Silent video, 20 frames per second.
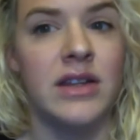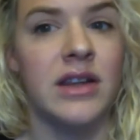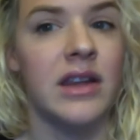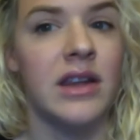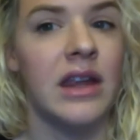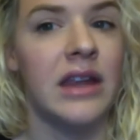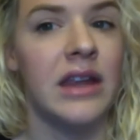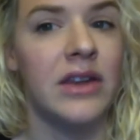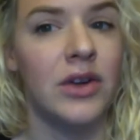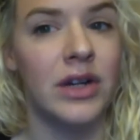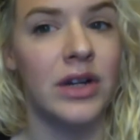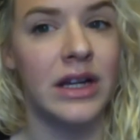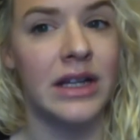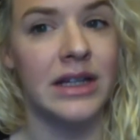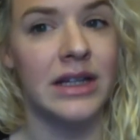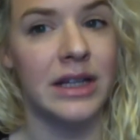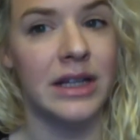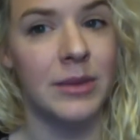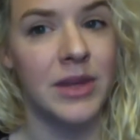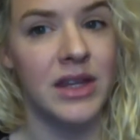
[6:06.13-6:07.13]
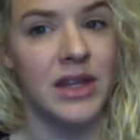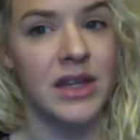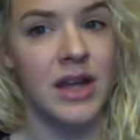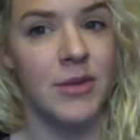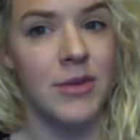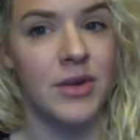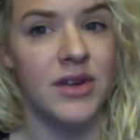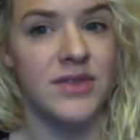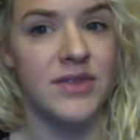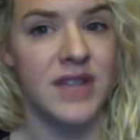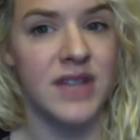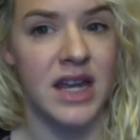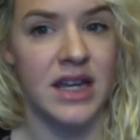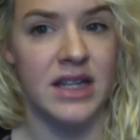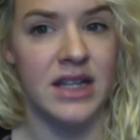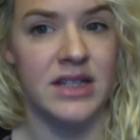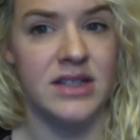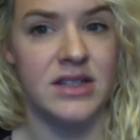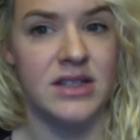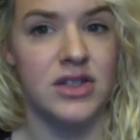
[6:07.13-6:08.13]
the landlord can limit the number of
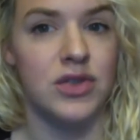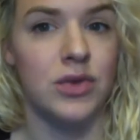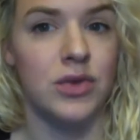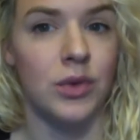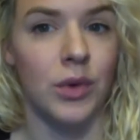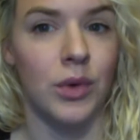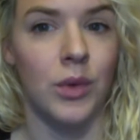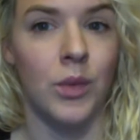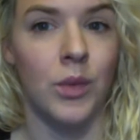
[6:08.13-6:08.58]
tenants to